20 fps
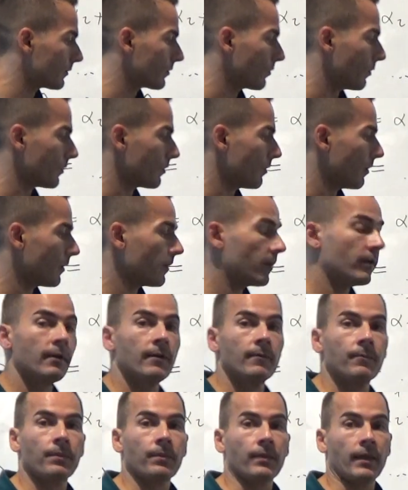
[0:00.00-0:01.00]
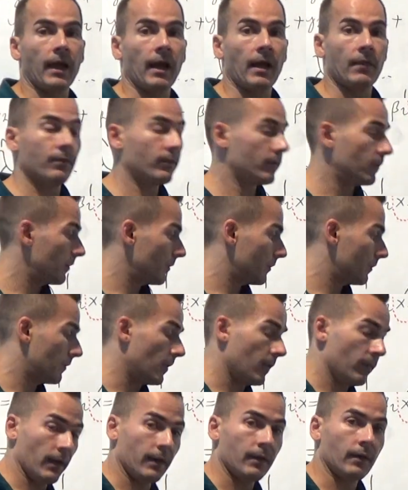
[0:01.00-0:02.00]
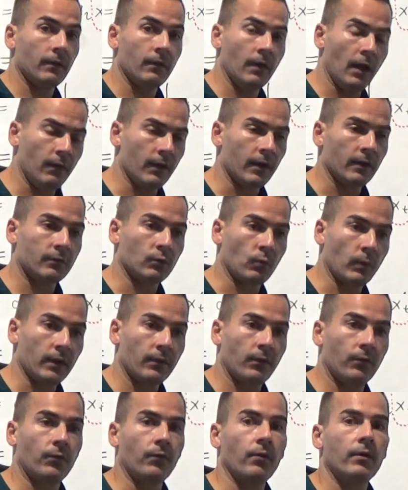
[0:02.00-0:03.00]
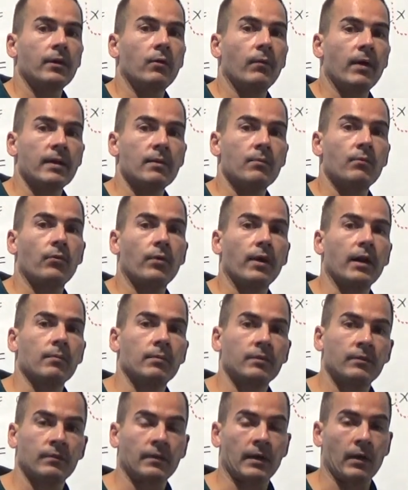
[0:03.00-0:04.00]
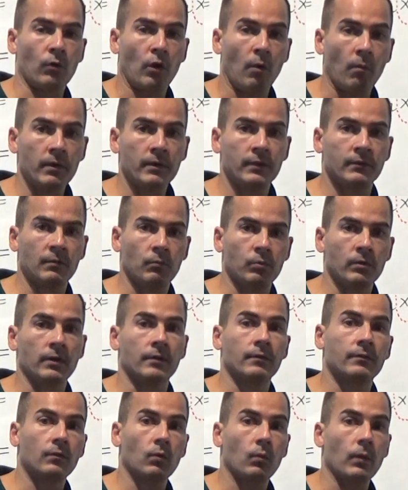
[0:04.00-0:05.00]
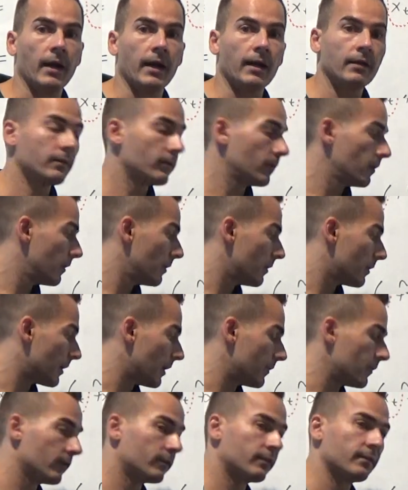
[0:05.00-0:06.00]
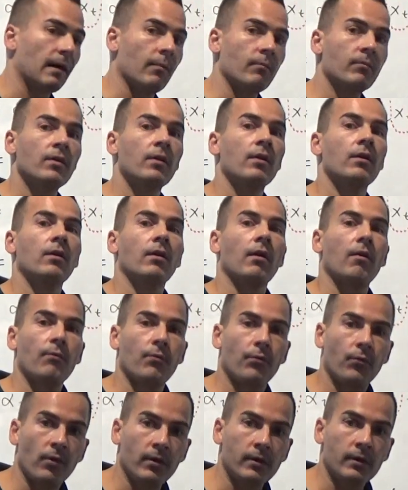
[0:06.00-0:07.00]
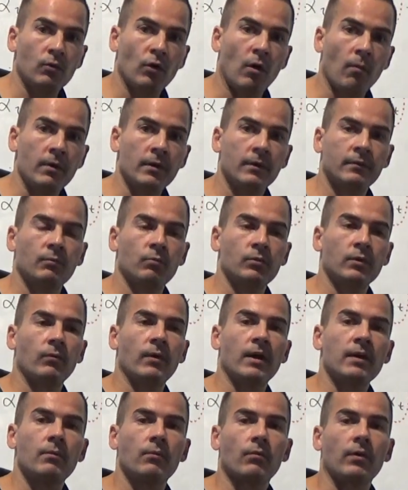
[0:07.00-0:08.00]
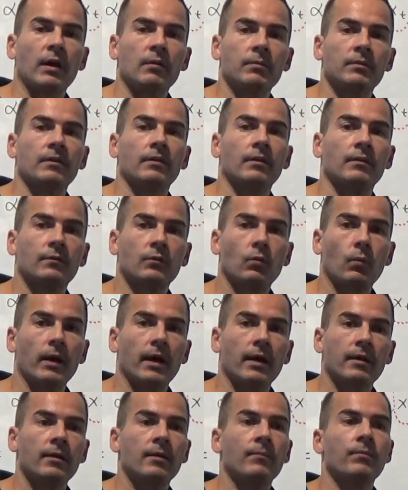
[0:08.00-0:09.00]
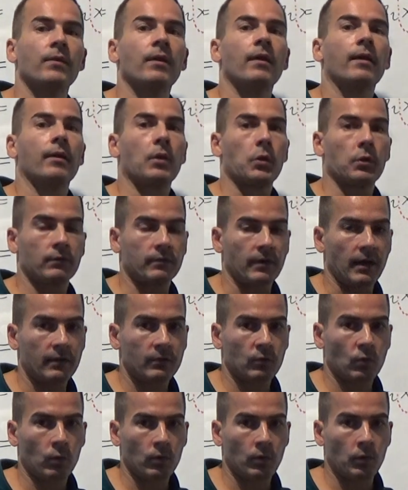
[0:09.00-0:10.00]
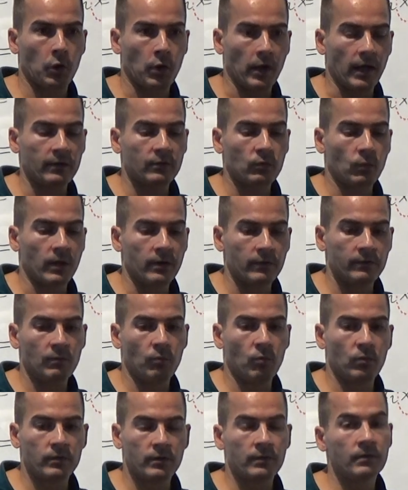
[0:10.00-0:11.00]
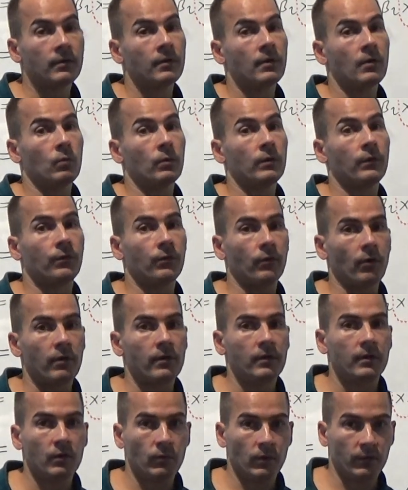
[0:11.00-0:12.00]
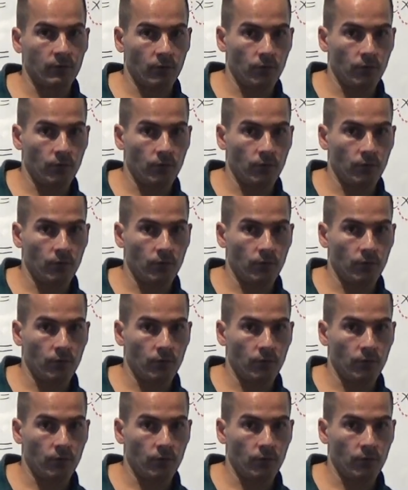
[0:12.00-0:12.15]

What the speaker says: going on, and that are squared, 30 random variables that are normally distributed and squared. The sum of 30 normally distributed random variables that are squared is chi-square distributed with 30 degrees of